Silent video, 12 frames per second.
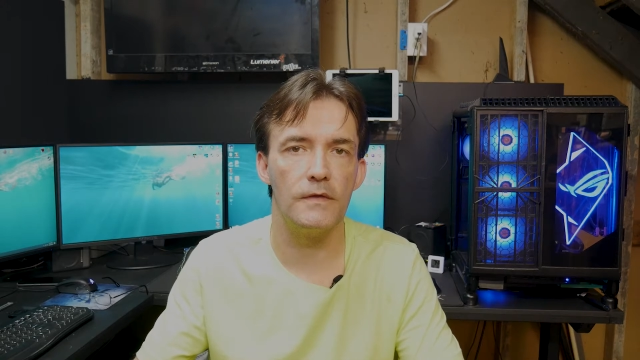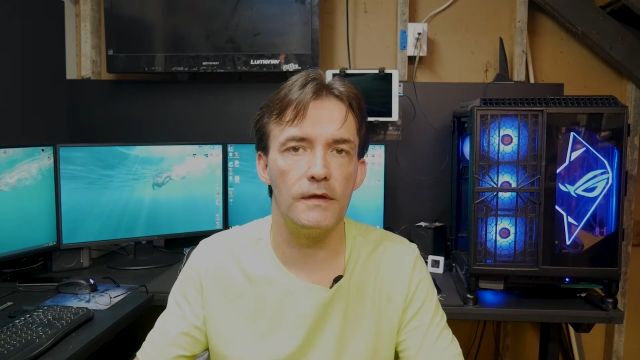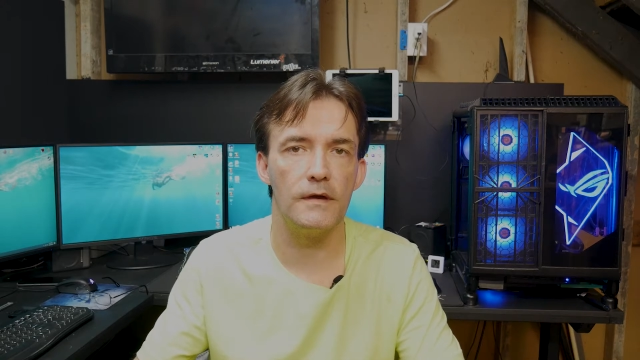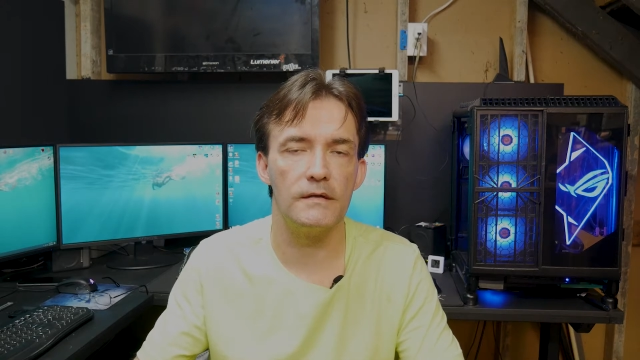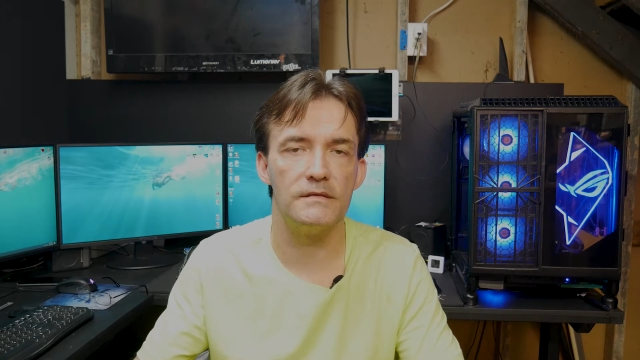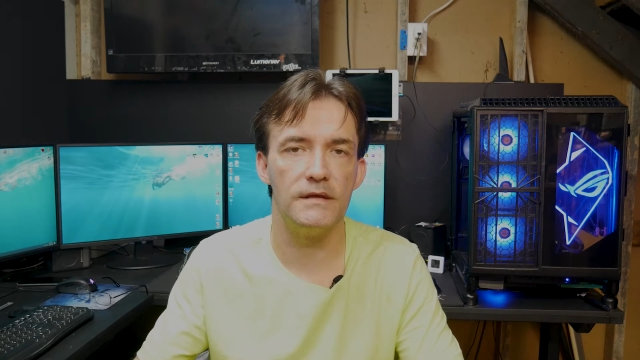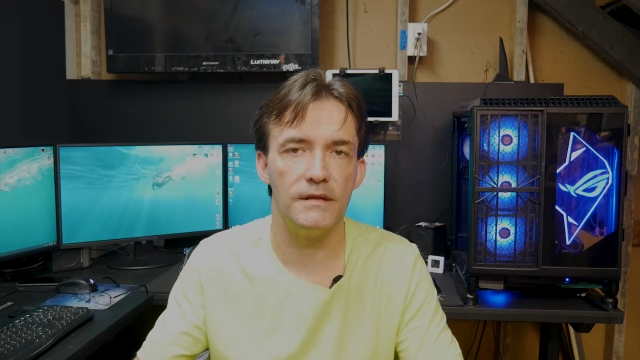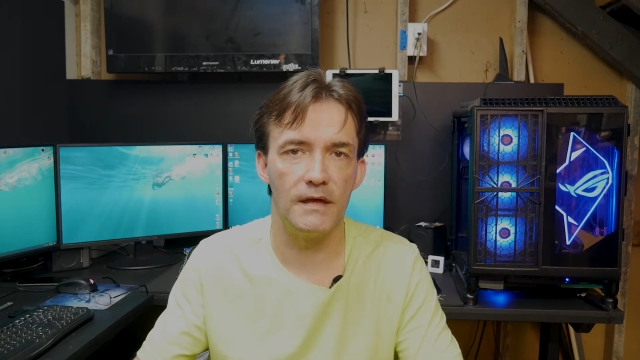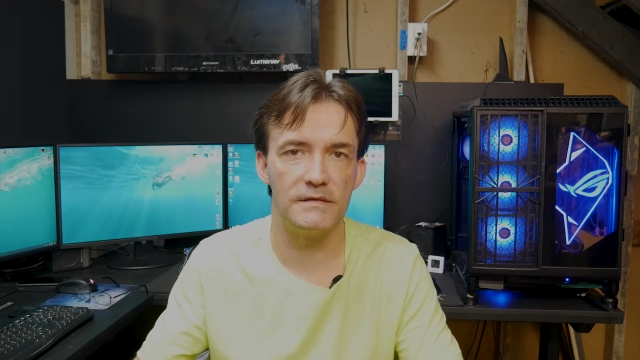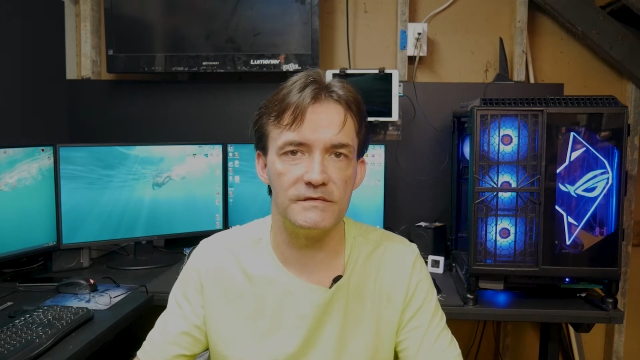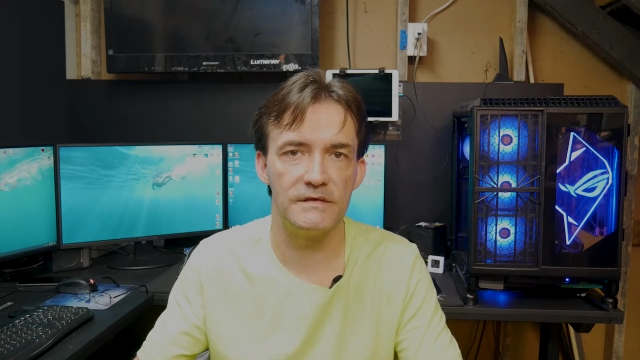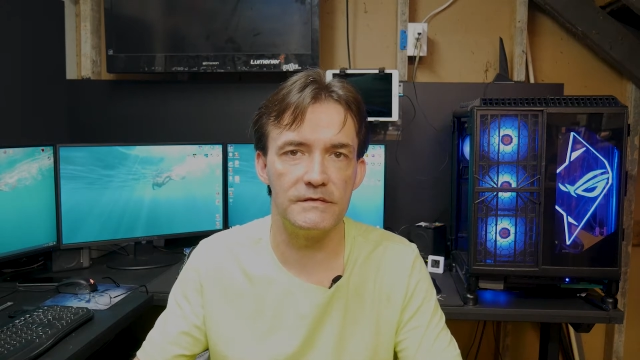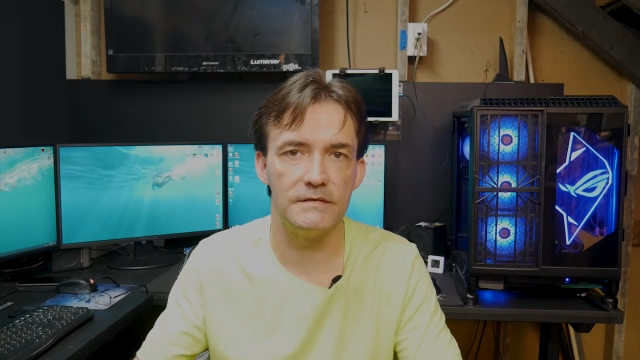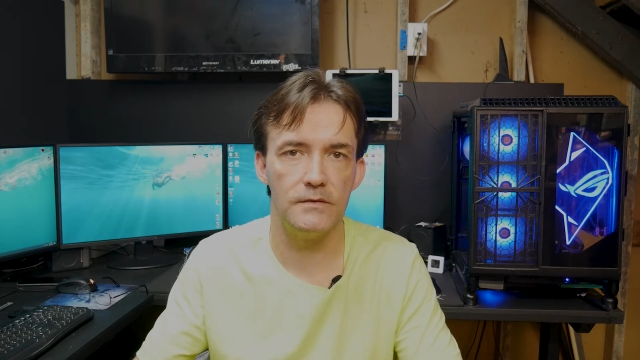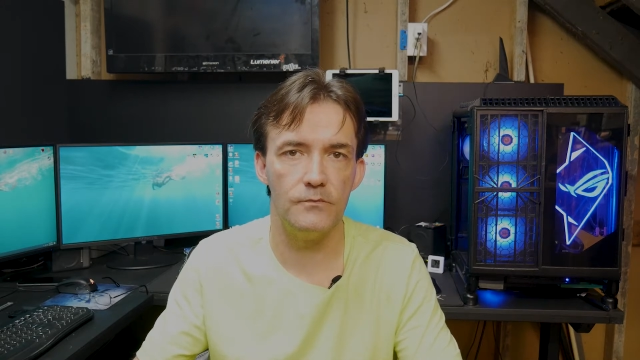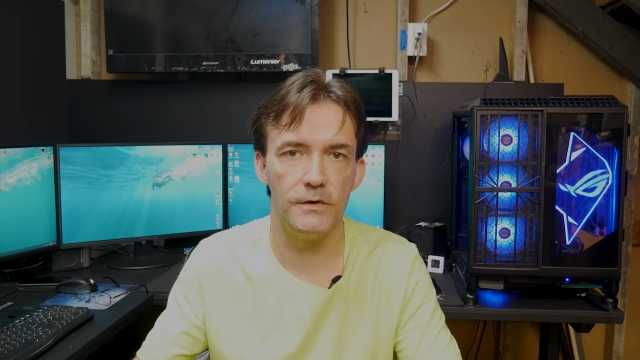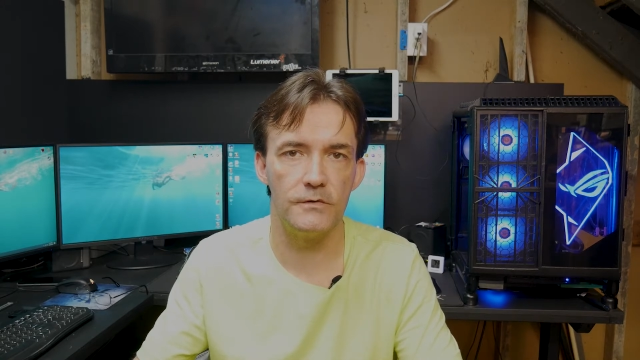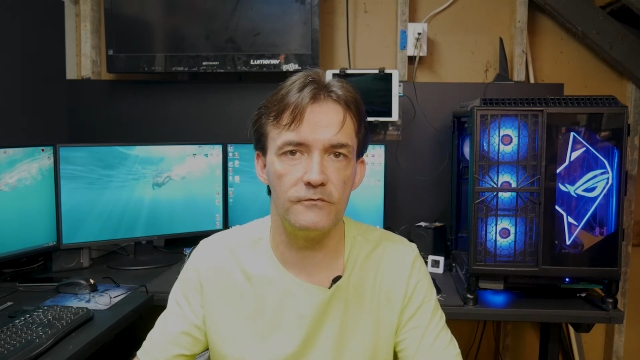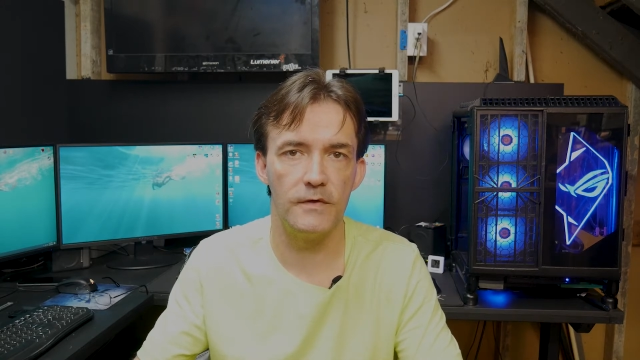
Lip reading: the T960 build